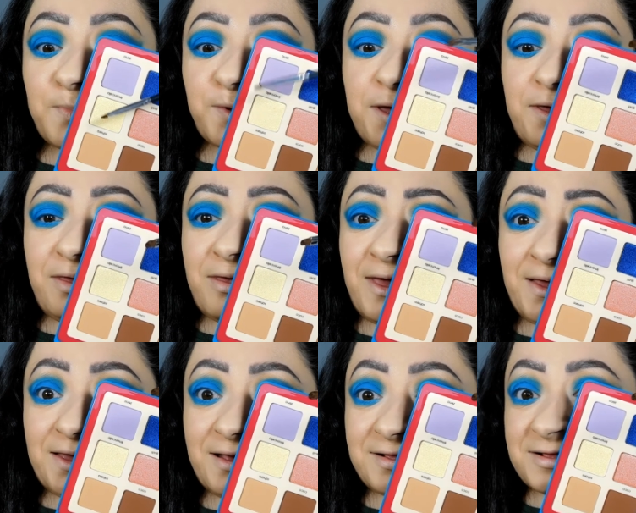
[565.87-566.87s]
but
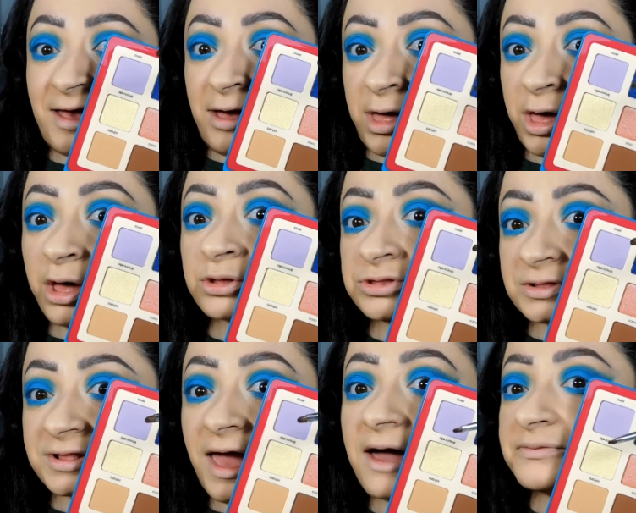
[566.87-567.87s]
I guess I'll
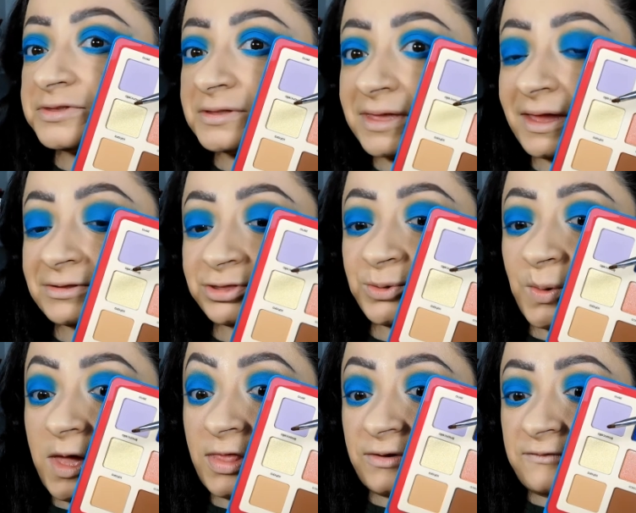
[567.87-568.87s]
just have to like do
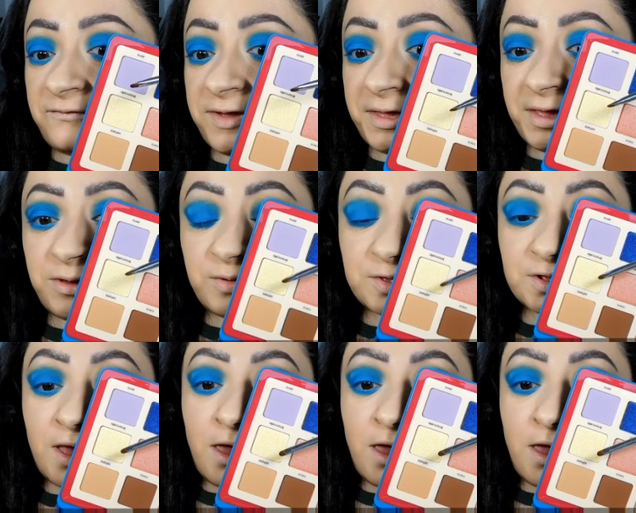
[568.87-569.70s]
other videos.